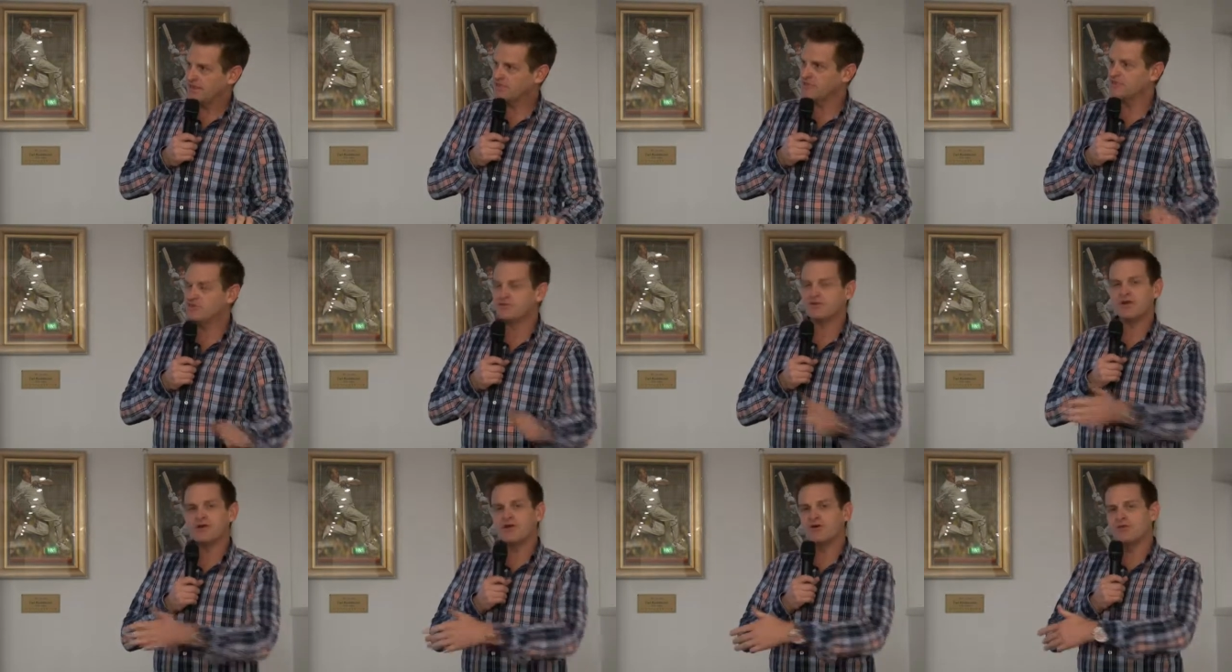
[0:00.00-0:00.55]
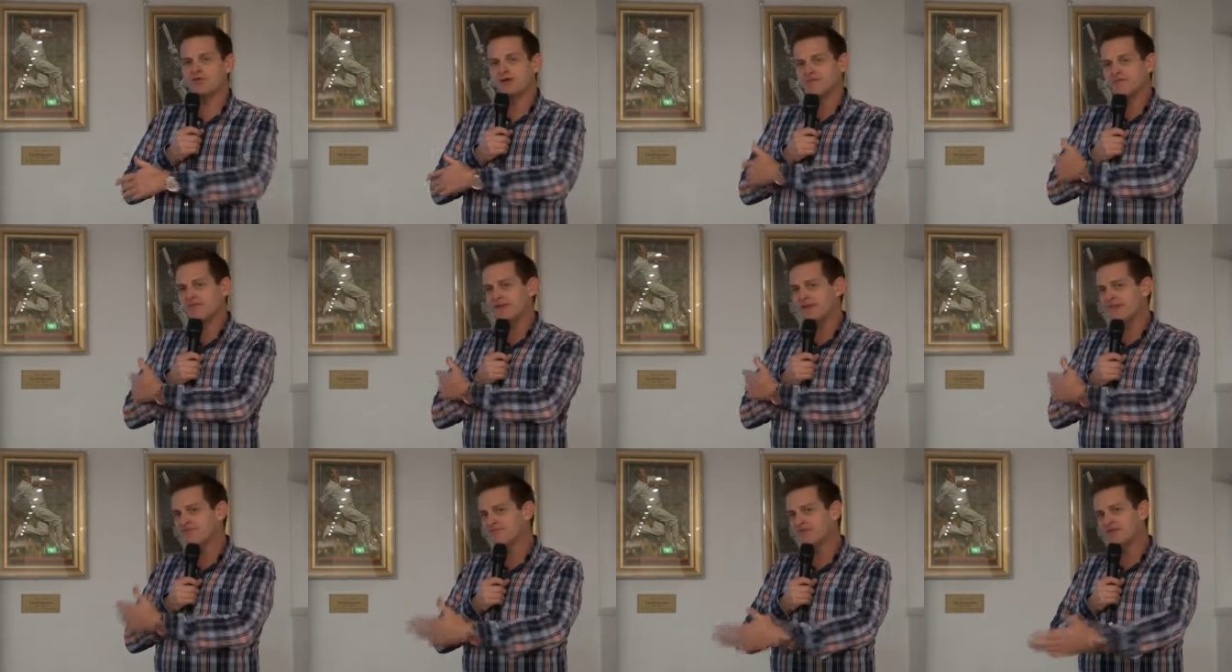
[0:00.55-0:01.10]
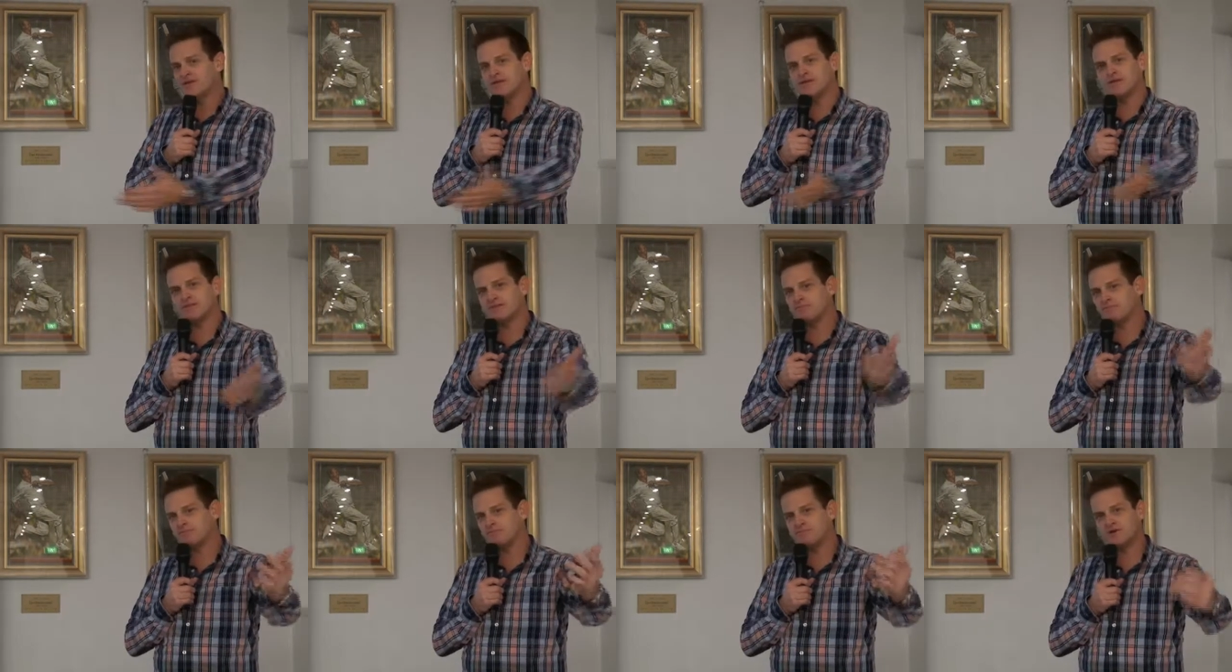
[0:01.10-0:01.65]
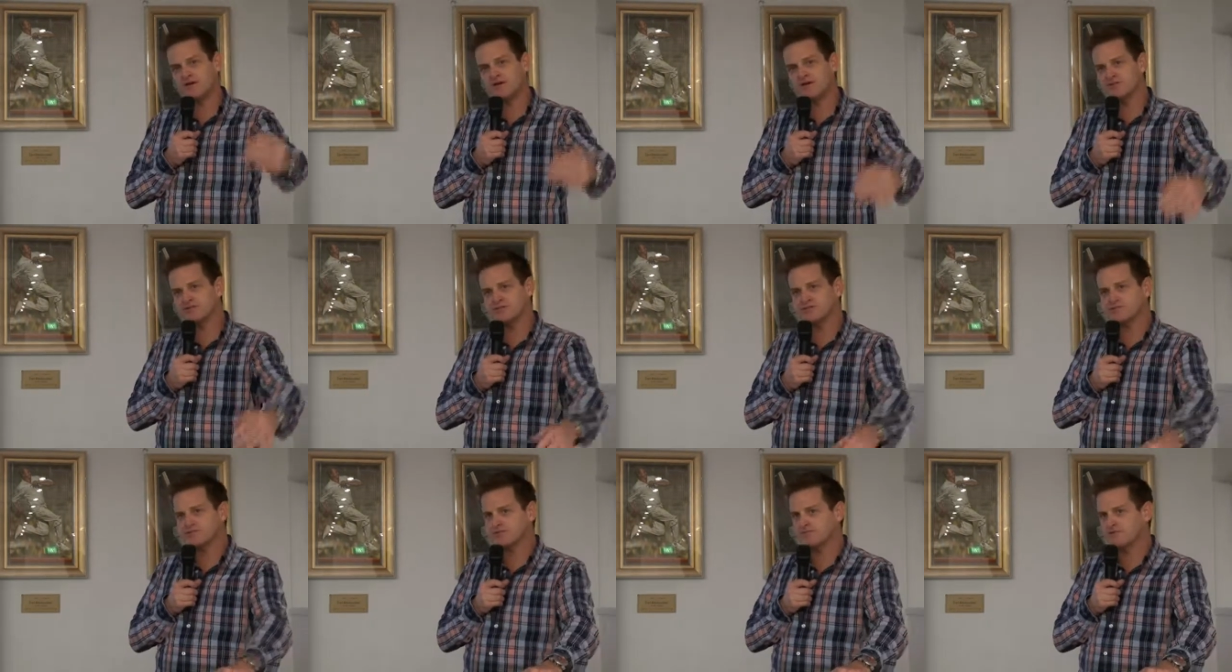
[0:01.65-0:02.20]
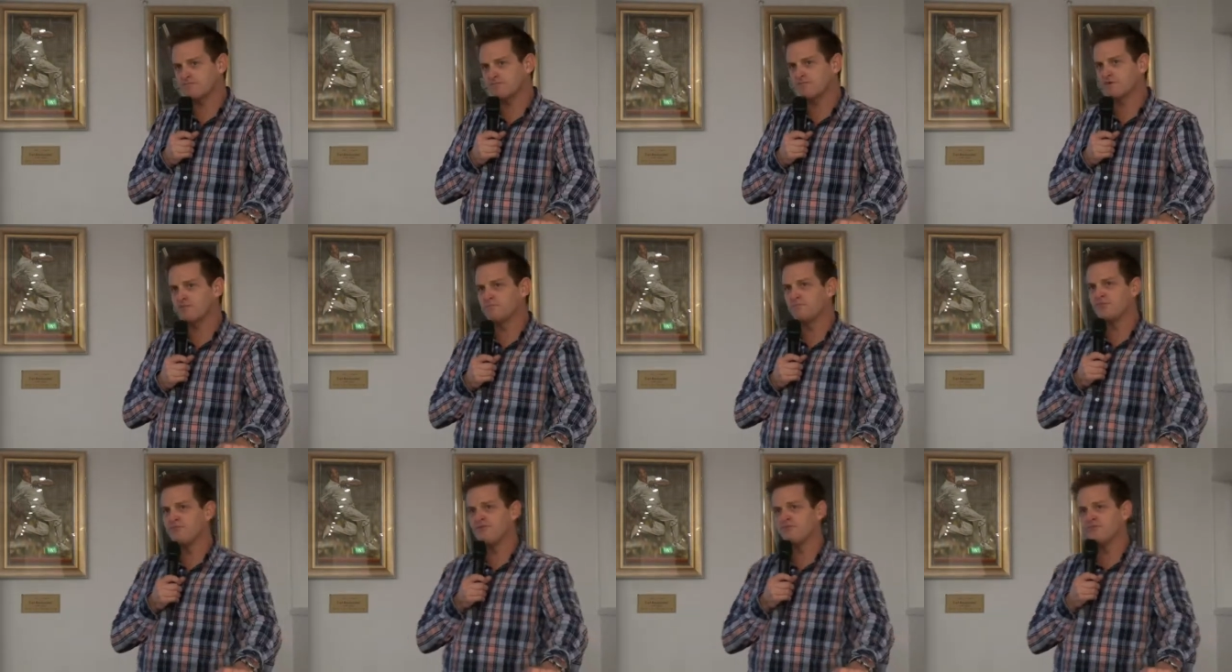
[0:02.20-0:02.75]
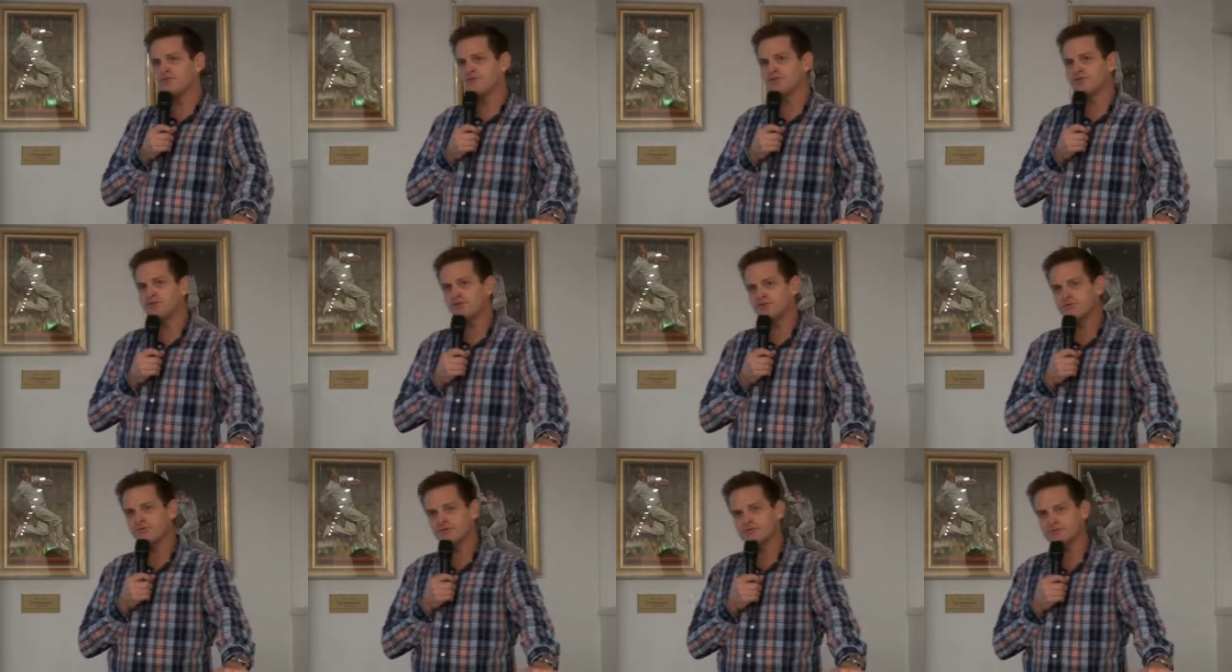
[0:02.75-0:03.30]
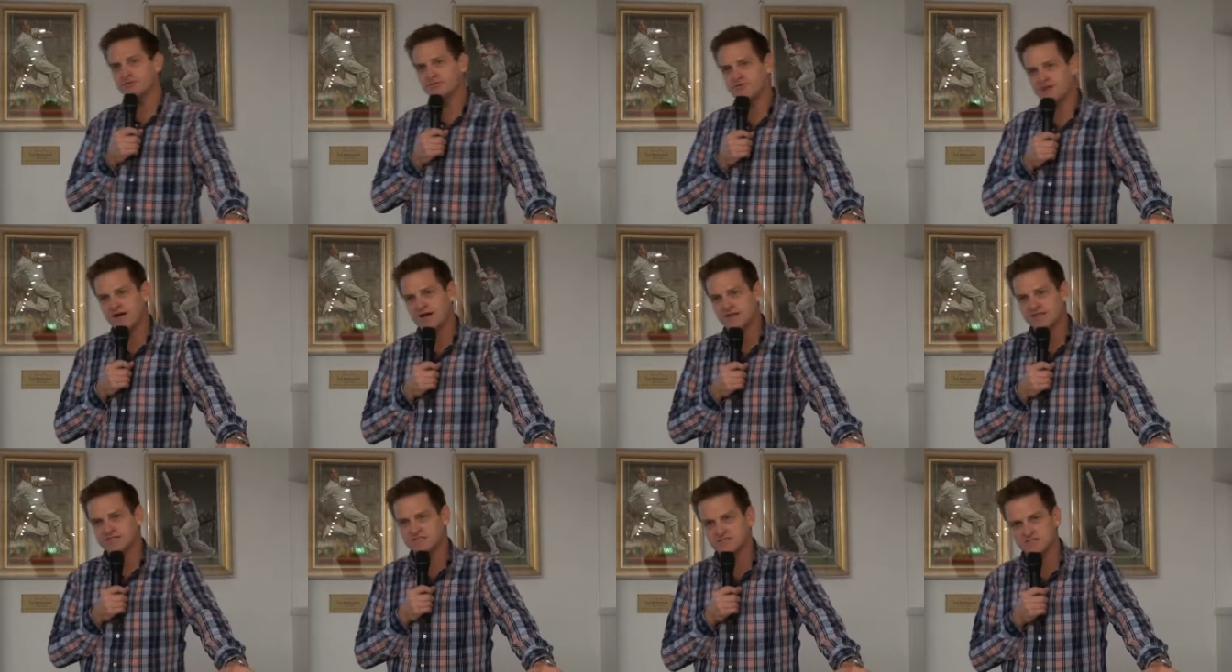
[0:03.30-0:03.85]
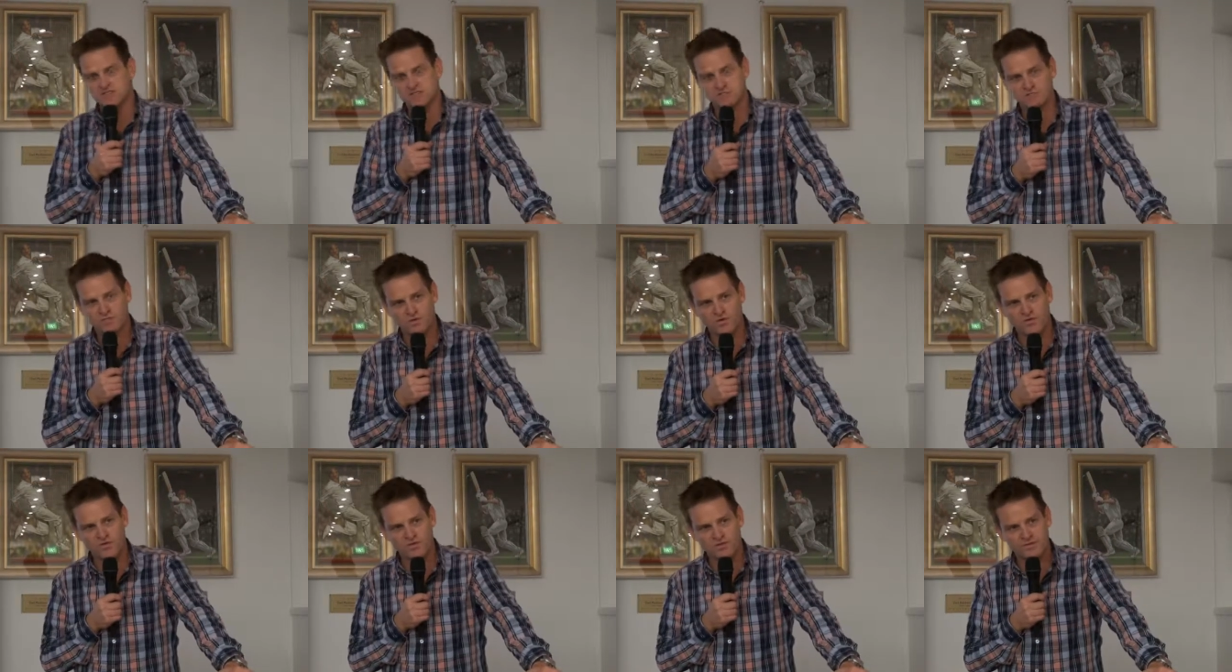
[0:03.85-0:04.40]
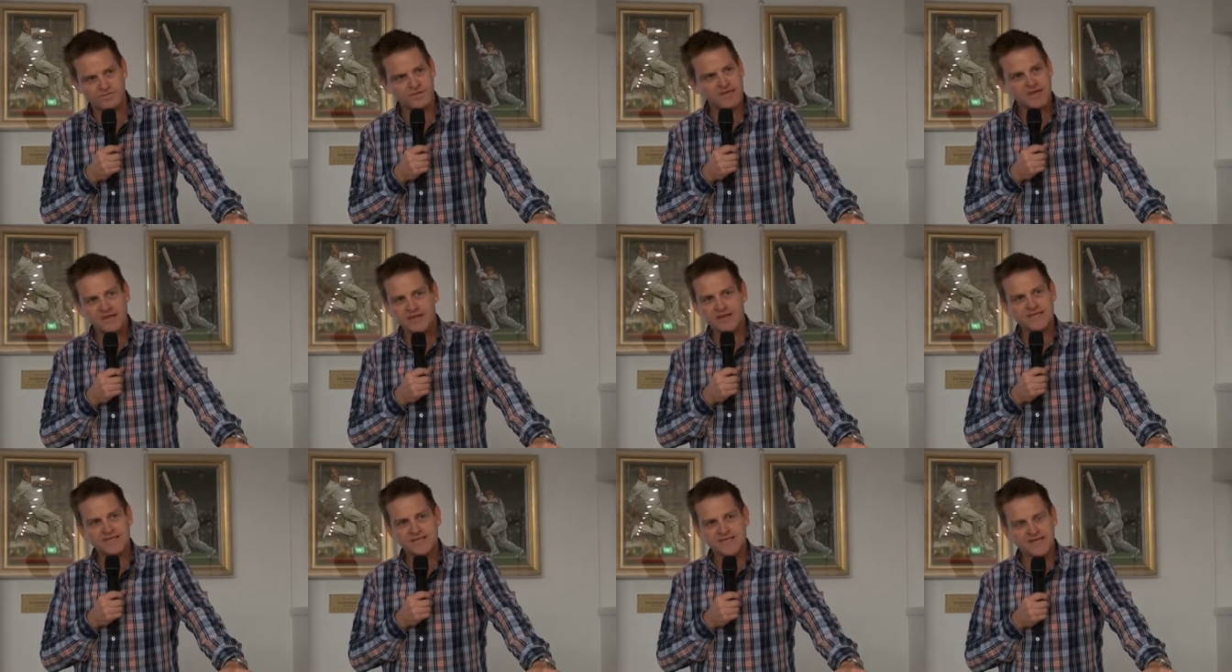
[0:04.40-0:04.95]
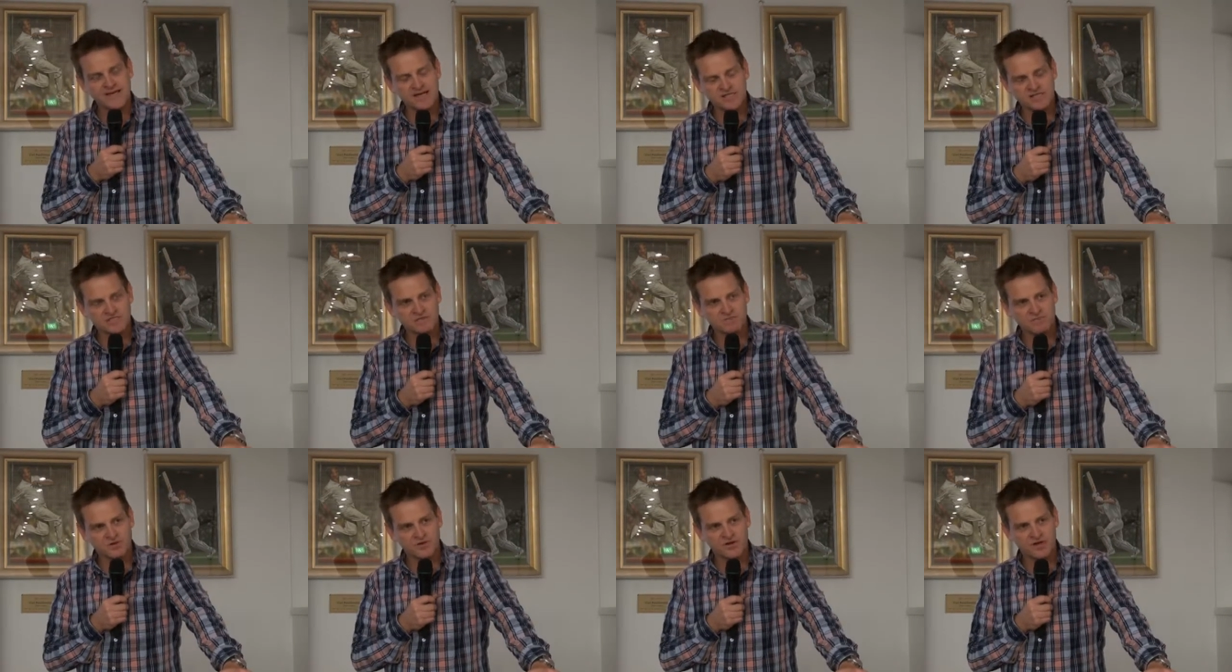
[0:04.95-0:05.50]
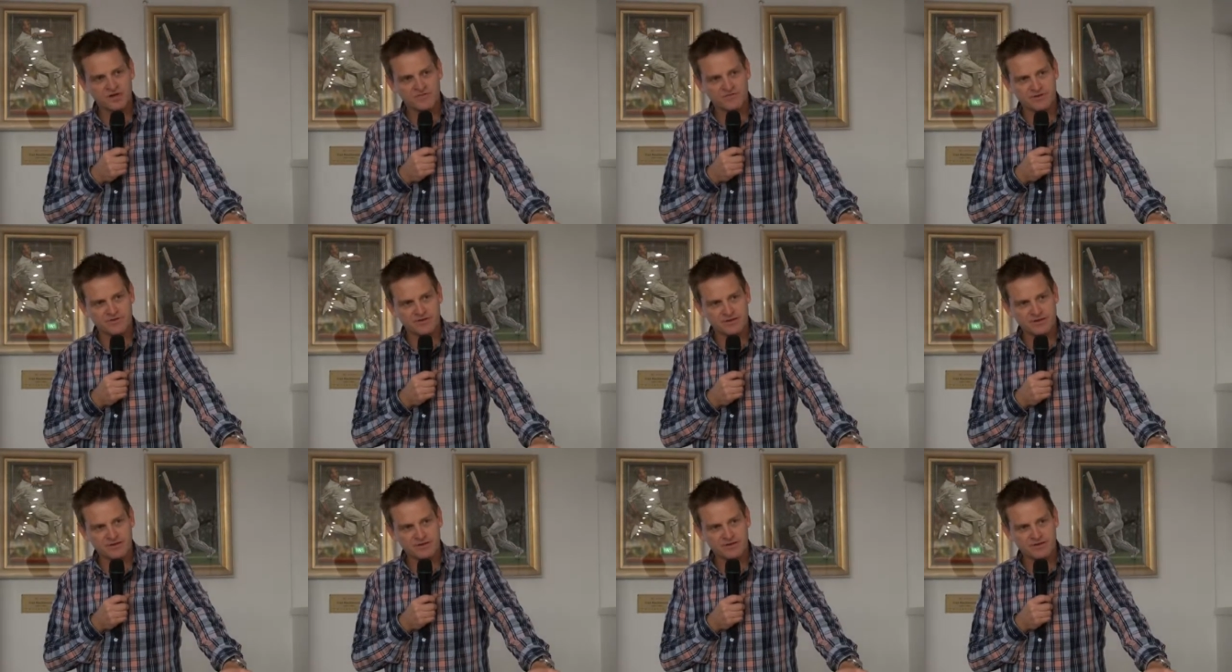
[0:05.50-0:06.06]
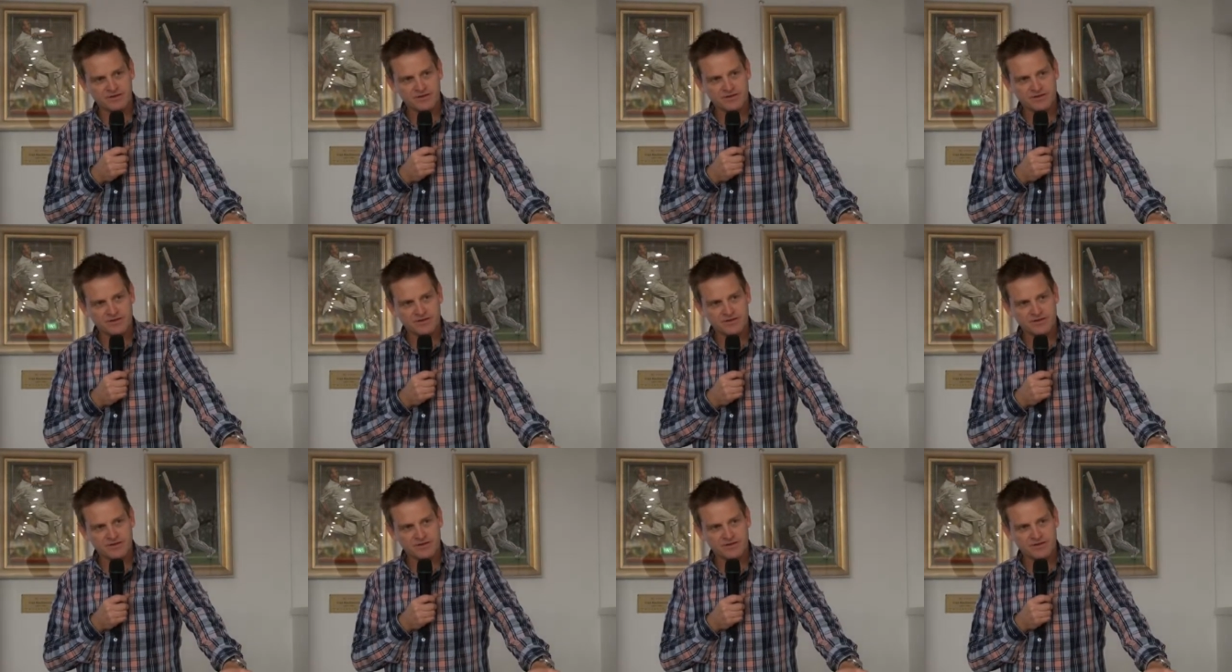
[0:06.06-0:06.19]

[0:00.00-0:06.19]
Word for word: And you know that every year there'll be projects that are put before you and you're asked to support them, and you can't support everyone